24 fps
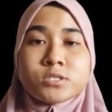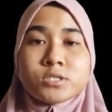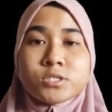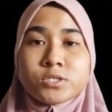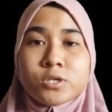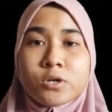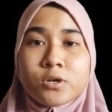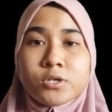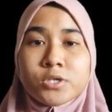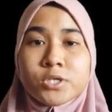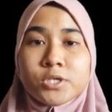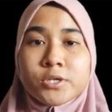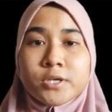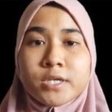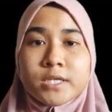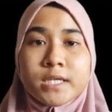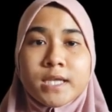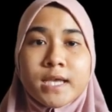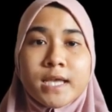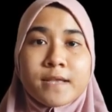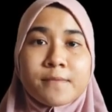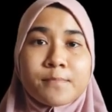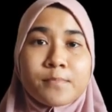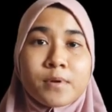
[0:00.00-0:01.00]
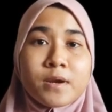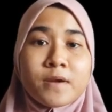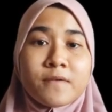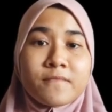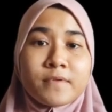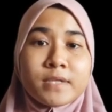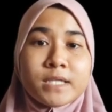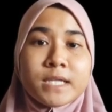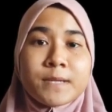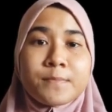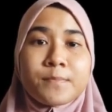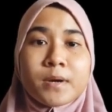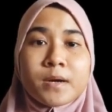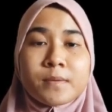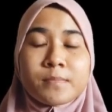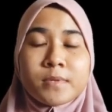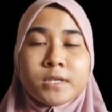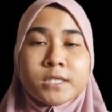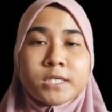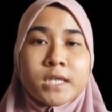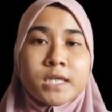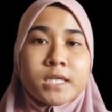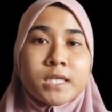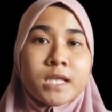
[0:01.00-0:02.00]
George Green had privately
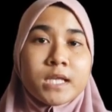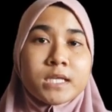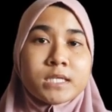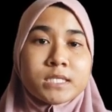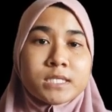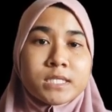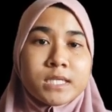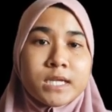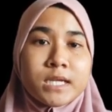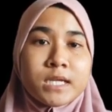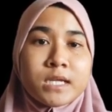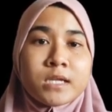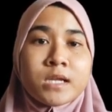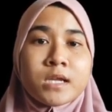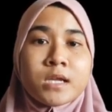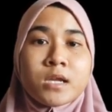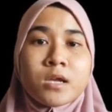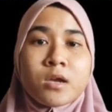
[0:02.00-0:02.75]
published an essay